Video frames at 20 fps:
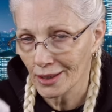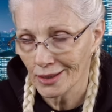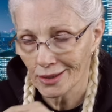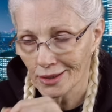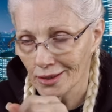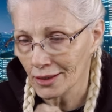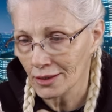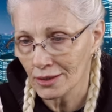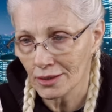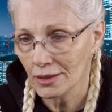It
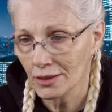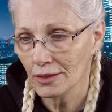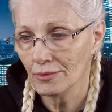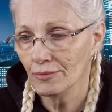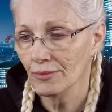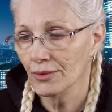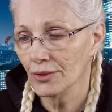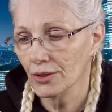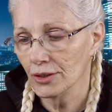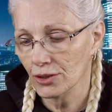didn't
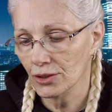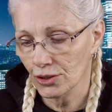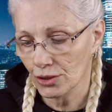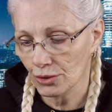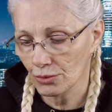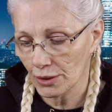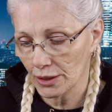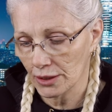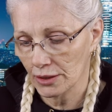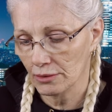seem very
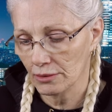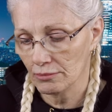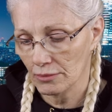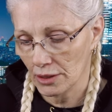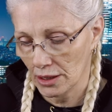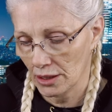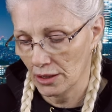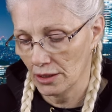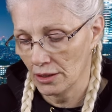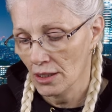dewy to
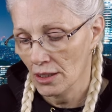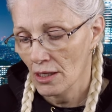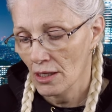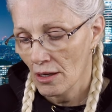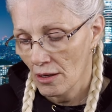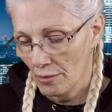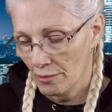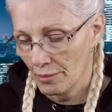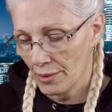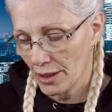me,
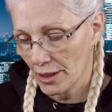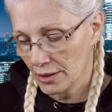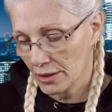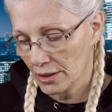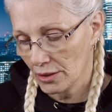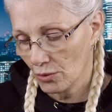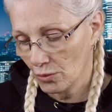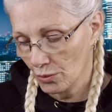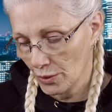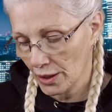
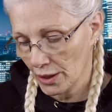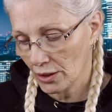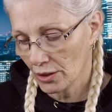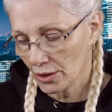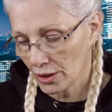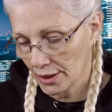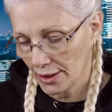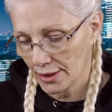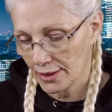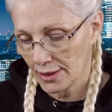but we are
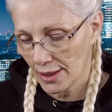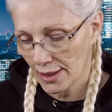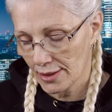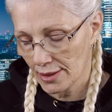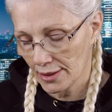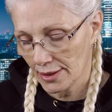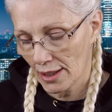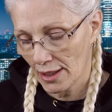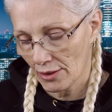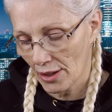gonna test
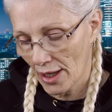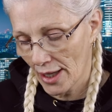it out.